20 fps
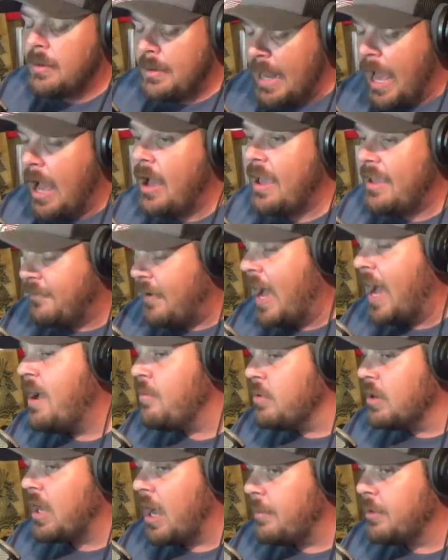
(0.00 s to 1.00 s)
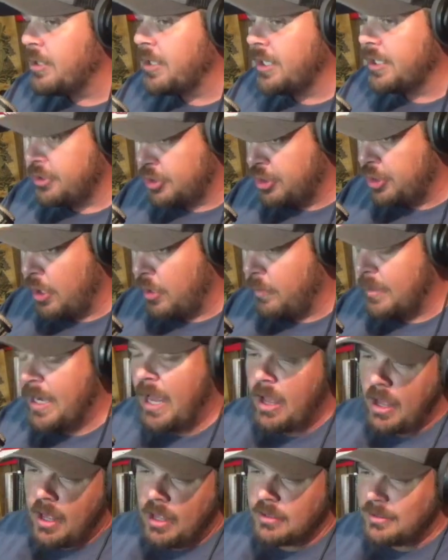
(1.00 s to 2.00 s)
Now, if I would come on this show, and
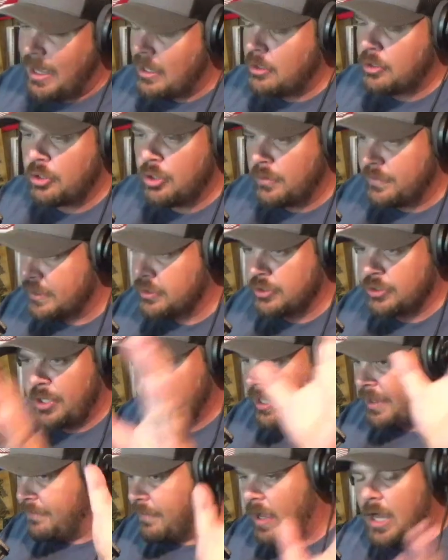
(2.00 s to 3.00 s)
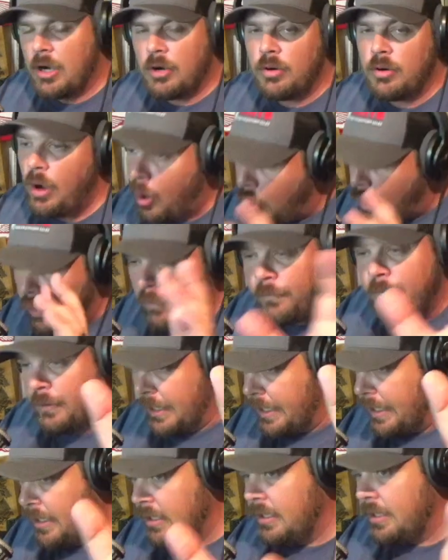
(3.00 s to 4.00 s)
I don't know if this is going to get viral.
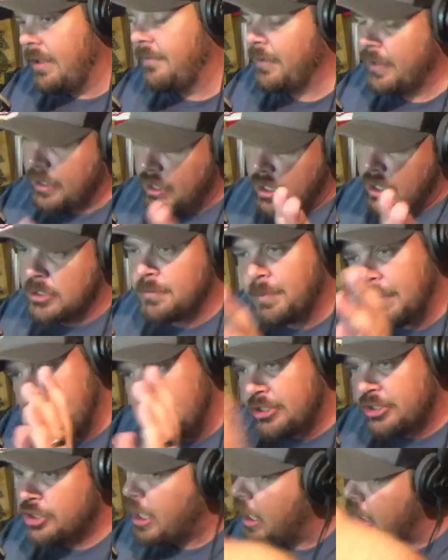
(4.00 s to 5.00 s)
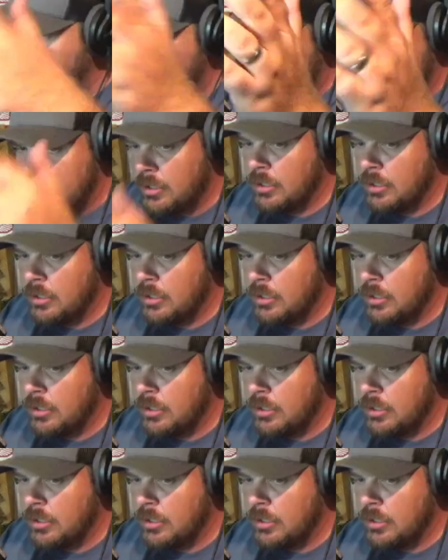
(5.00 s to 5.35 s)
Hopefully, if it does, please share.